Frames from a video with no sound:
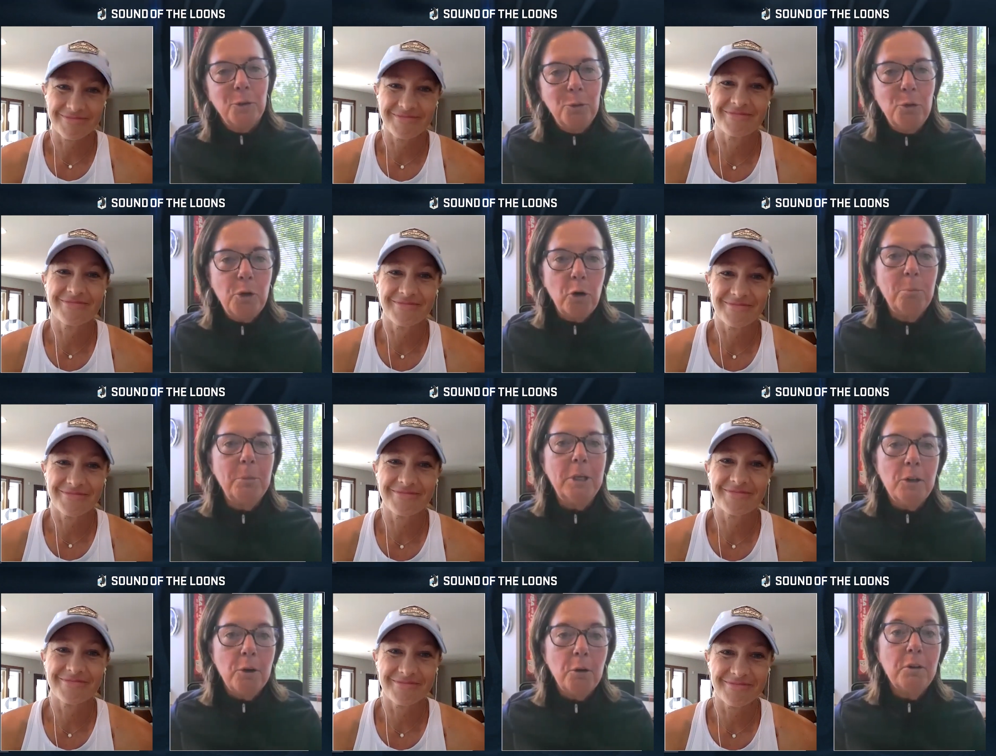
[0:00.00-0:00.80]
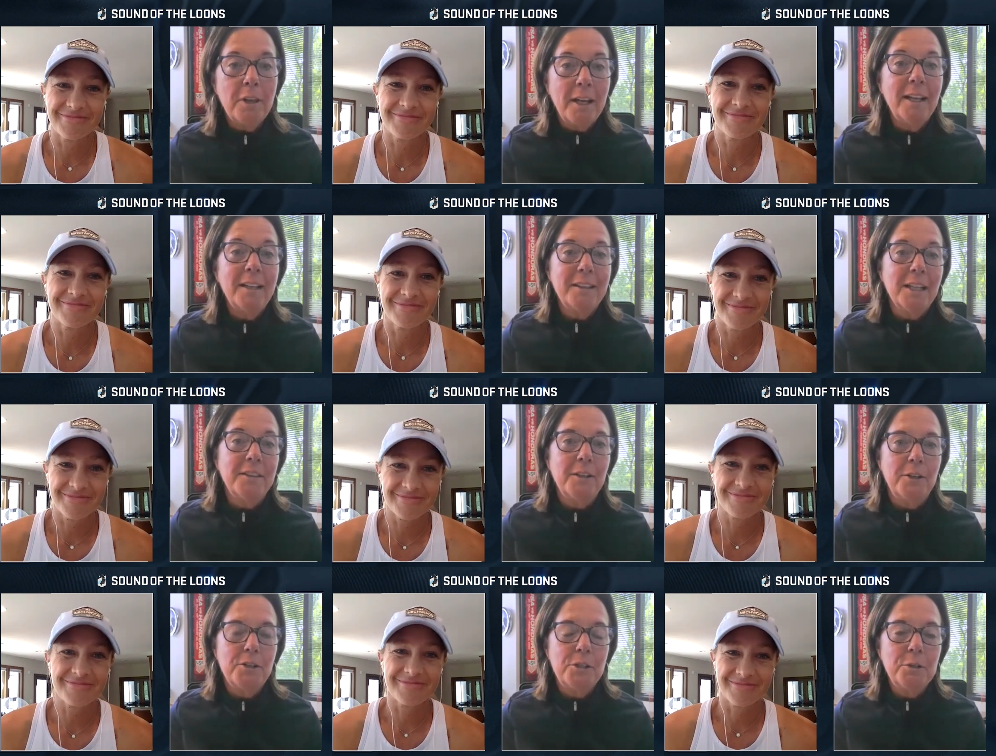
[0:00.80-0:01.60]
Speaker 1: who know me know that, that
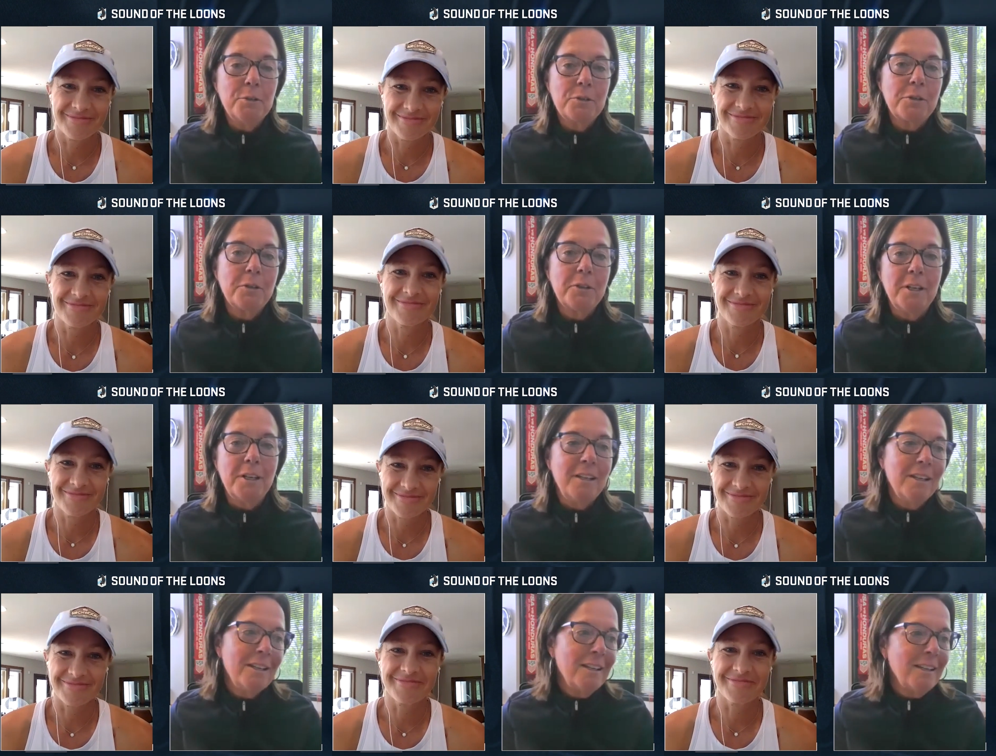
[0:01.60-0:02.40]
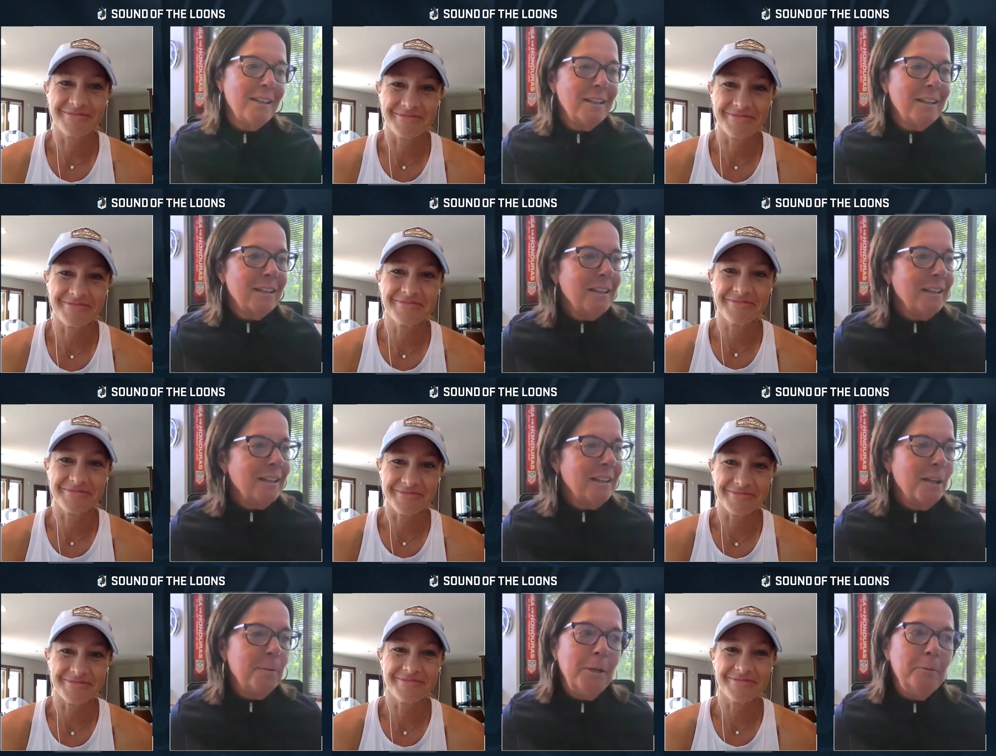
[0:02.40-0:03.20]
there's usually,
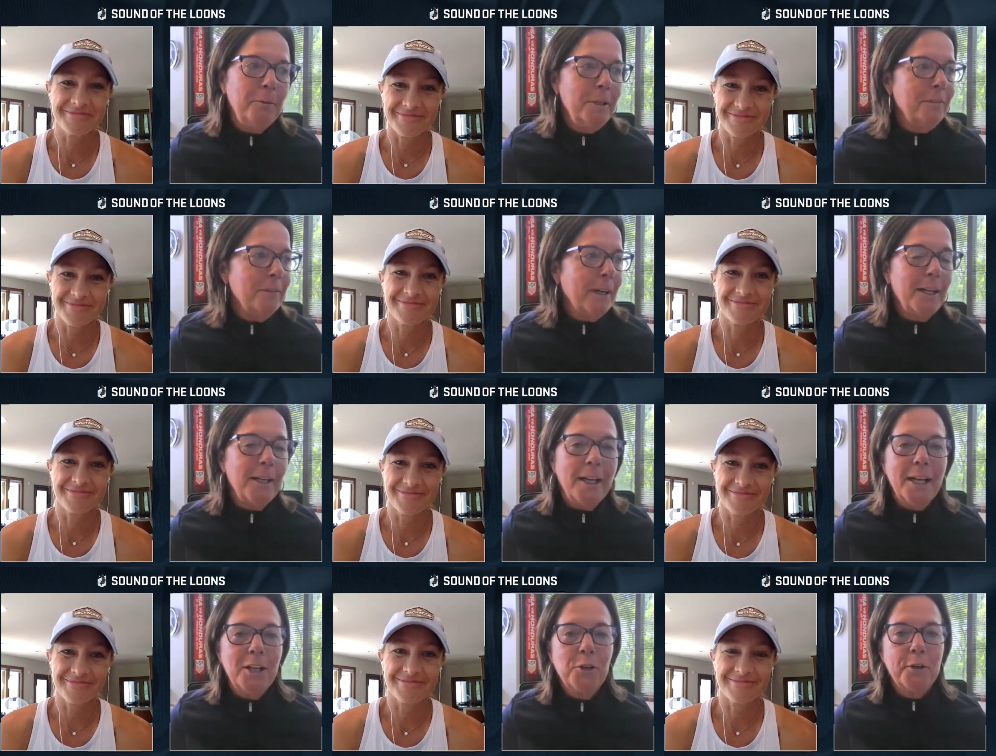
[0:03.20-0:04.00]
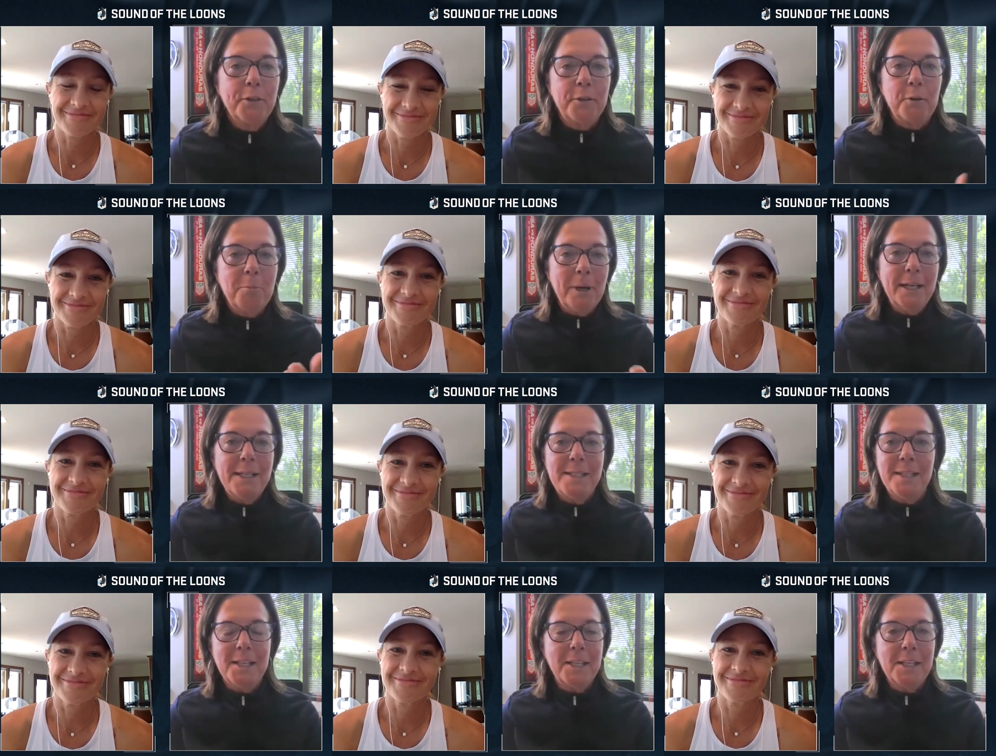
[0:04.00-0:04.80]
I mean, we, I, I go through my
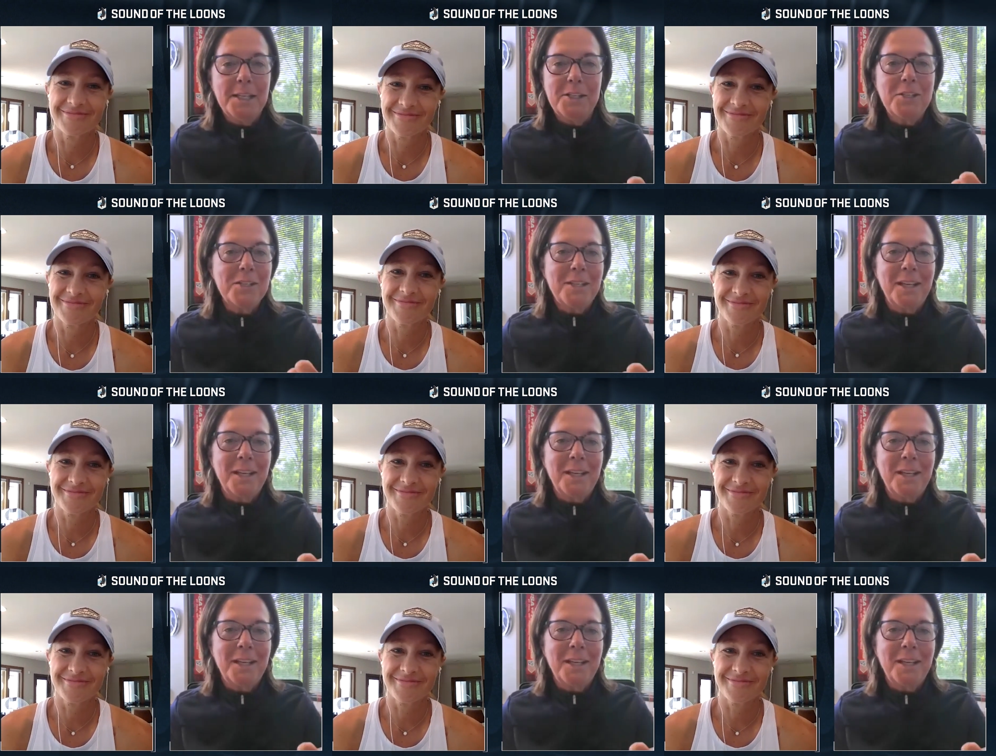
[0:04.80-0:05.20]
tickets.